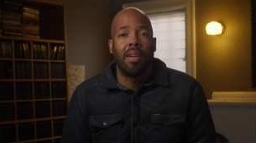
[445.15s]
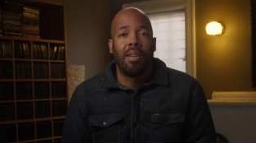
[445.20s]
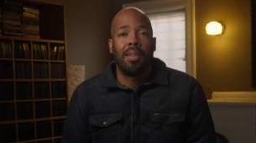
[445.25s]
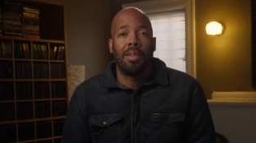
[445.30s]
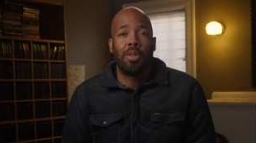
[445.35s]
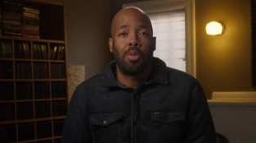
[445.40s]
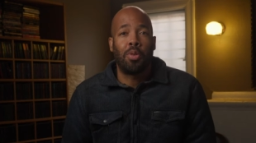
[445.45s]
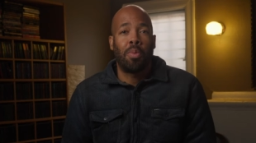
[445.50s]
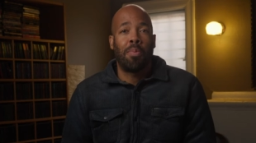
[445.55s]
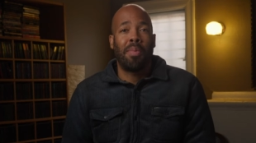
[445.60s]

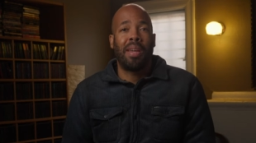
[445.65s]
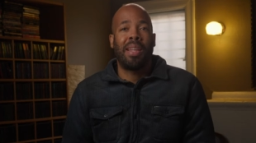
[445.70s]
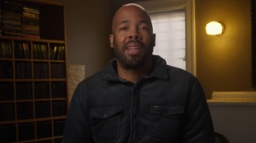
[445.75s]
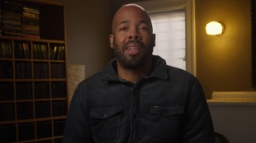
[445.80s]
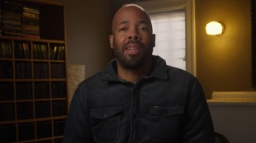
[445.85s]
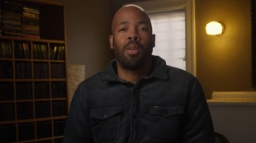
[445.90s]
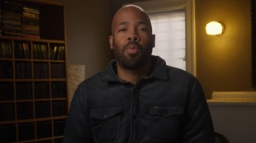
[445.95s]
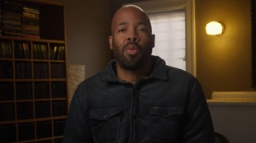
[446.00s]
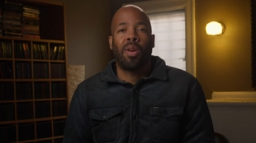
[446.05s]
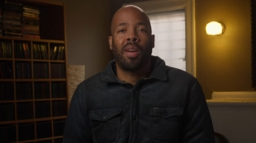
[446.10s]
Did you
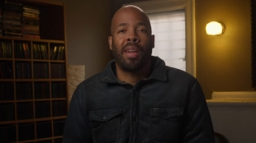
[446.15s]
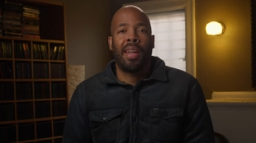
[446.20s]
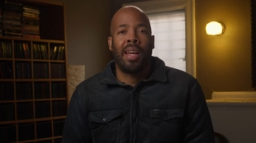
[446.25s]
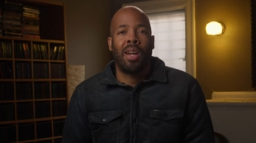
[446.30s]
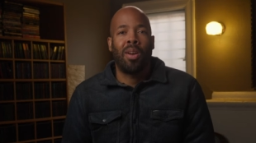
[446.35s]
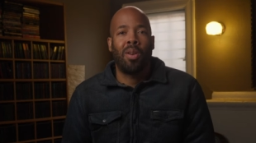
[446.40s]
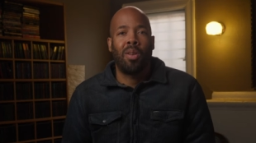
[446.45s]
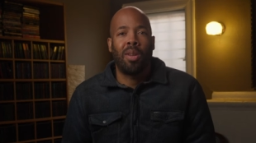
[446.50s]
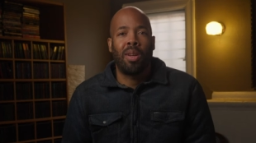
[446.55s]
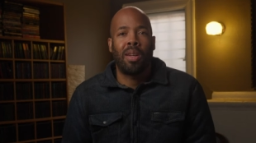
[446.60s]
immediately run
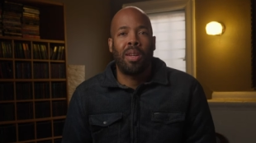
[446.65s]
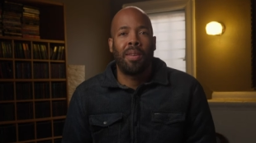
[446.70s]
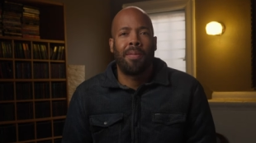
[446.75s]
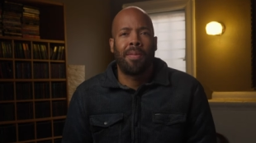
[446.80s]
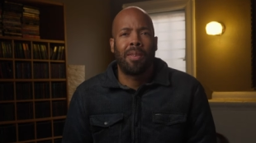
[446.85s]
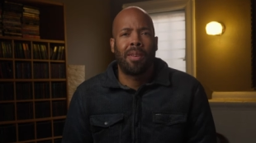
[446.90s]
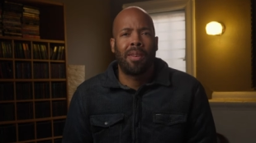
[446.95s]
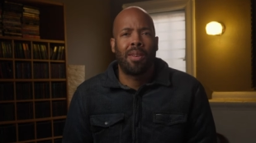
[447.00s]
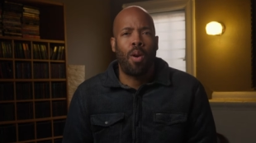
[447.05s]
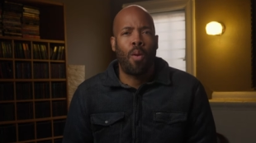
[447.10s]
out looking
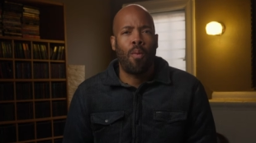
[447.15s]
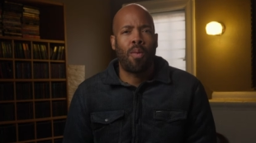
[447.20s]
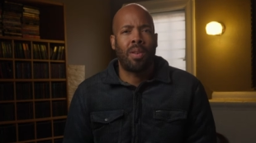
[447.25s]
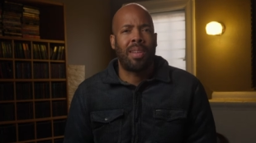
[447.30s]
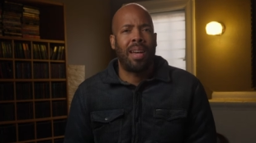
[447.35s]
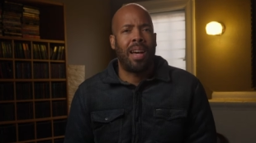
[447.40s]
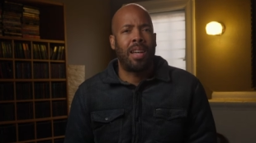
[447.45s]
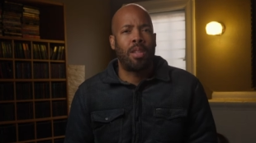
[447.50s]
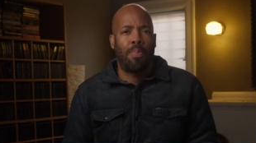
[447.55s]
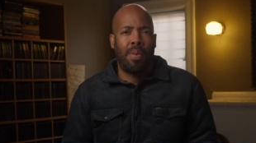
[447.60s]
for an
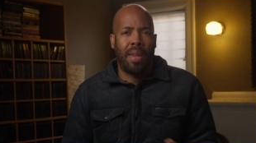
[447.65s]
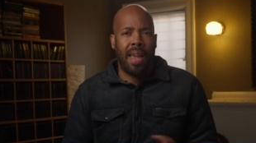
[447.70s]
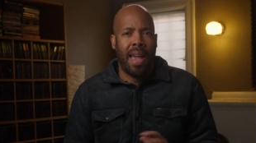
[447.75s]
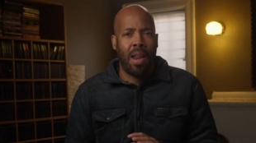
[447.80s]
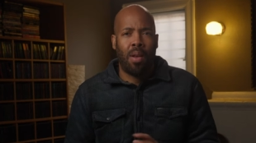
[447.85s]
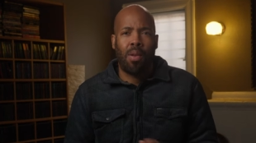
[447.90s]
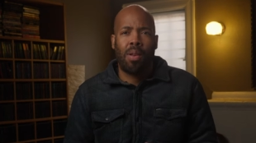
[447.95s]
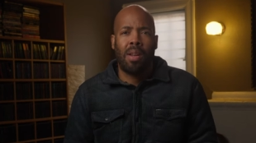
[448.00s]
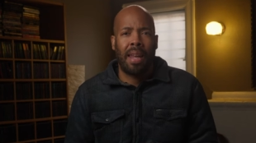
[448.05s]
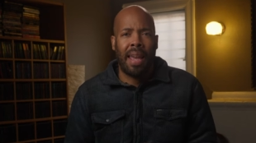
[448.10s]
oversized
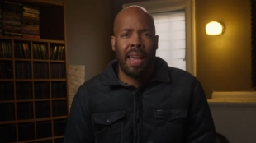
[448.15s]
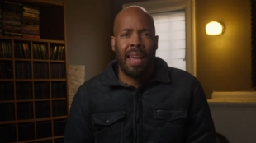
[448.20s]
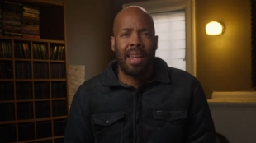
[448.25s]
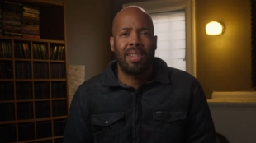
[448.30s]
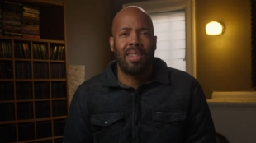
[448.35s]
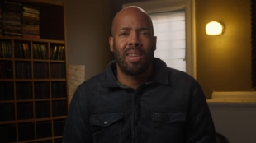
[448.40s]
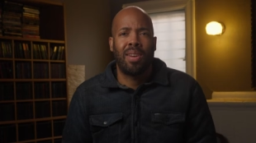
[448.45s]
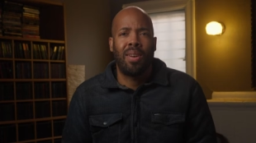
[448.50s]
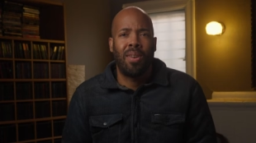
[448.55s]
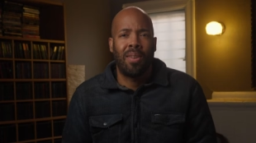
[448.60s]
piano to
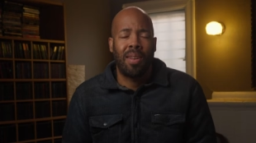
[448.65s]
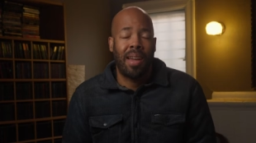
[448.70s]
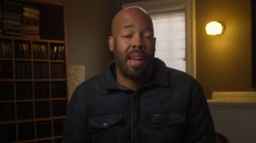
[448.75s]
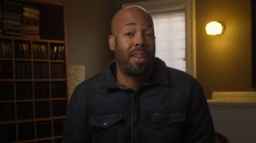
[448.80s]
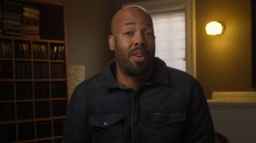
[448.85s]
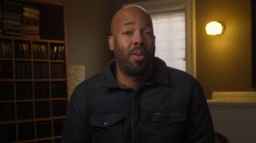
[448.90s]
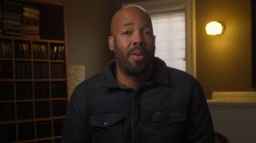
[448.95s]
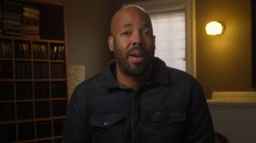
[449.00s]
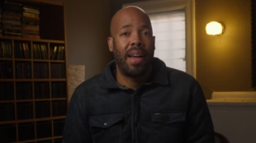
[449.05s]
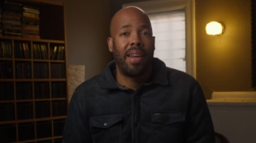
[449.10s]
dance on? I
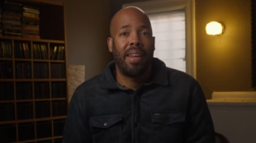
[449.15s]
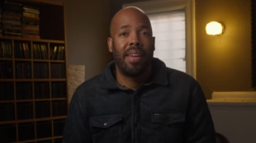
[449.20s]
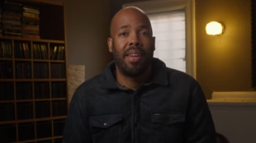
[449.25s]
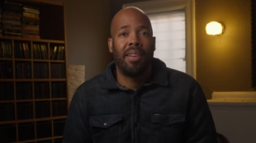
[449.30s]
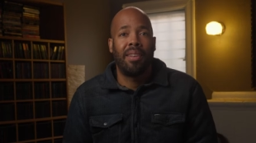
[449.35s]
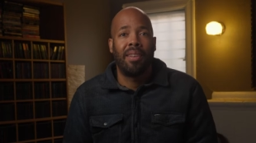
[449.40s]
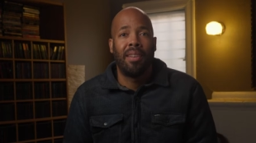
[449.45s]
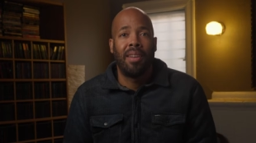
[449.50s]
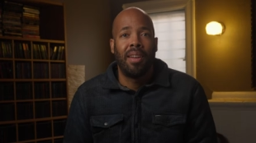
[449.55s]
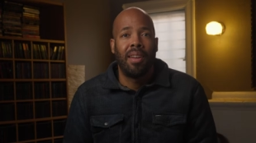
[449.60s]
know I
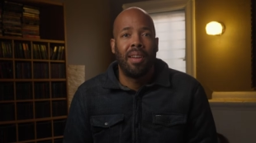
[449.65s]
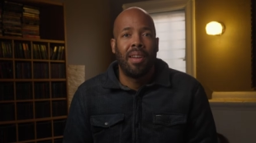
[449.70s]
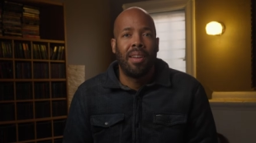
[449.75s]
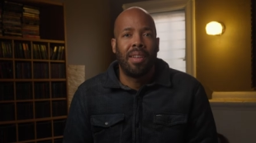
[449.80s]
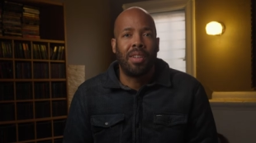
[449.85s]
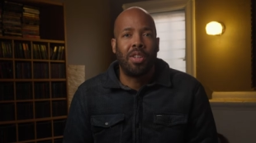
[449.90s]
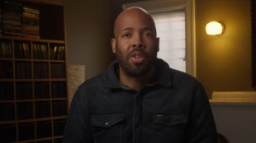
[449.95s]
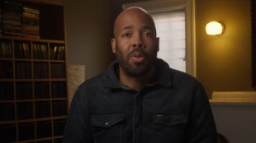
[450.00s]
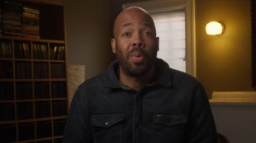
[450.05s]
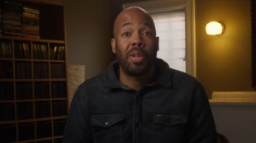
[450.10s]
did.
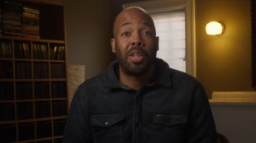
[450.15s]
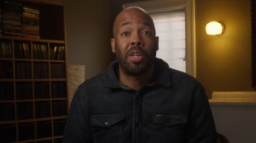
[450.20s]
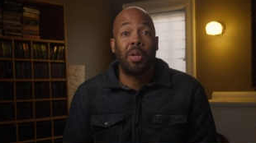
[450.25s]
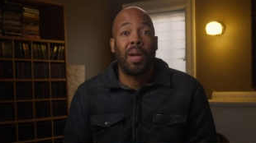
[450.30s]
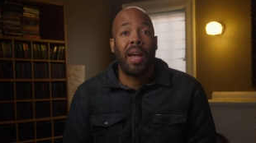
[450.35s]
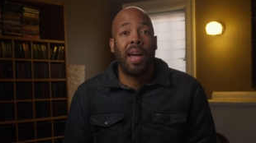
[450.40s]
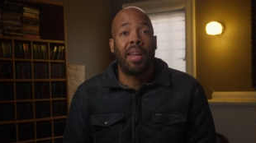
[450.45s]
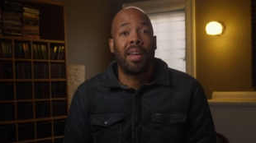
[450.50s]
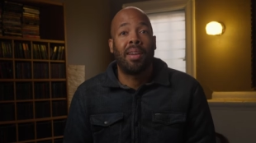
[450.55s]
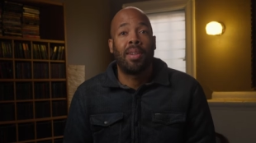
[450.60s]
Did you wish you
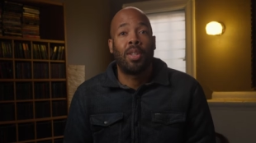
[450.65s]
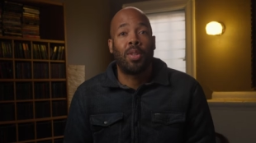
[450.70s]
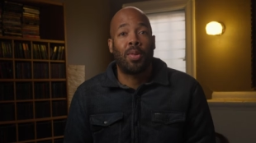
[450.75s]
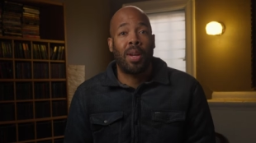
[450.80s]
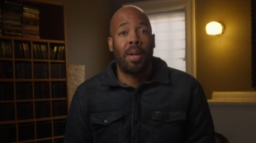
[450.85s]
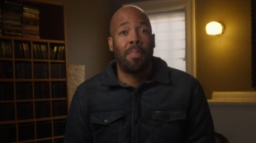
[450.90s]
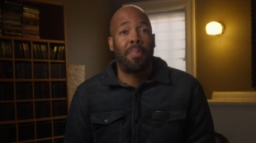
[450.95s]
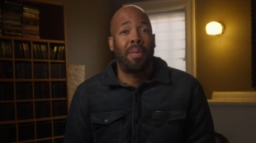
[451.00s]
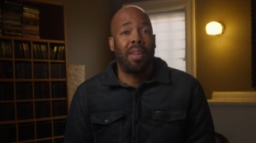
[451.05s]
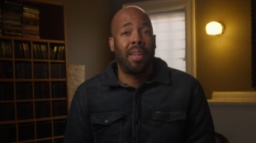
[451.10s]
had a
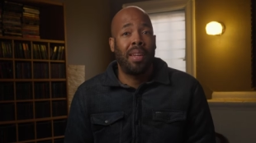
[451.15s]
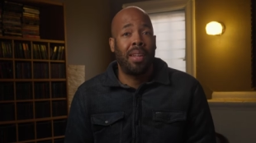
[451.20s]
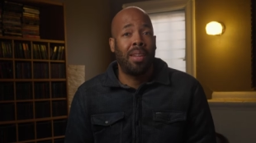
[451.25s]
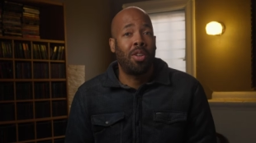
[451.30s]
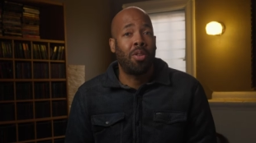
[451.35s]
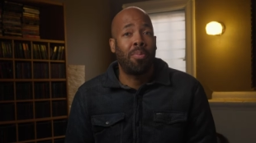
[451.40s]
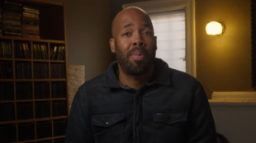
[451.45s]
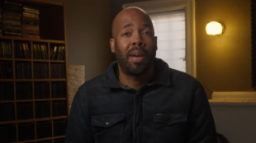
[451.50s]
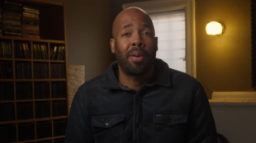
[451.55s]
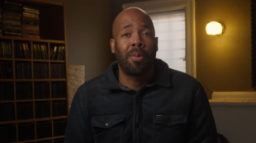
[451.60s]
trampoline in
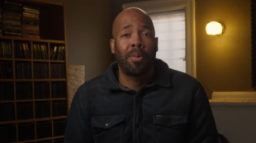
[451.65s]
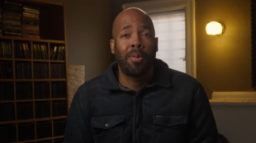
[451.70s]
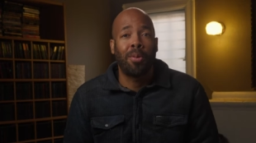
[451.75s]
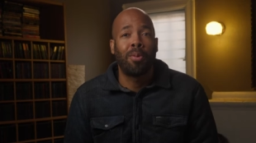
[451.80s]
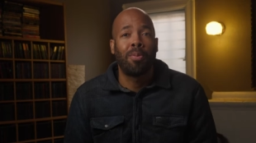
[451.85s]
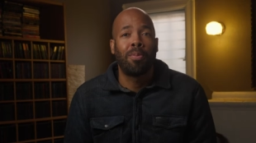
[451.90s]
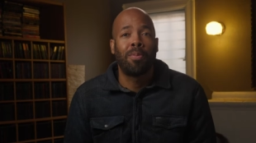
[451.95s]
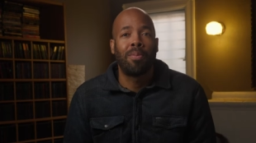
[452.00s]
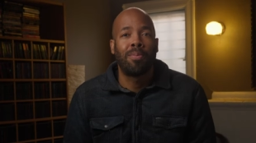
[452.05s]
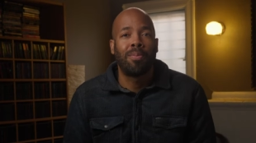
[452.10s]
your
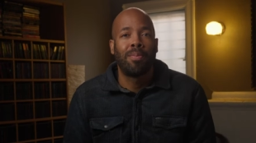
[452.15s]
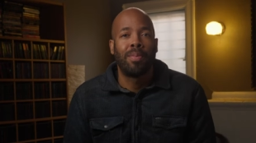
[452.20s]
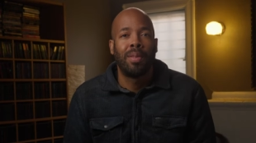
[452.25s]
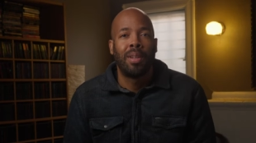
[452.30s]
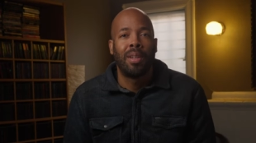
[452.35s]
bedroom?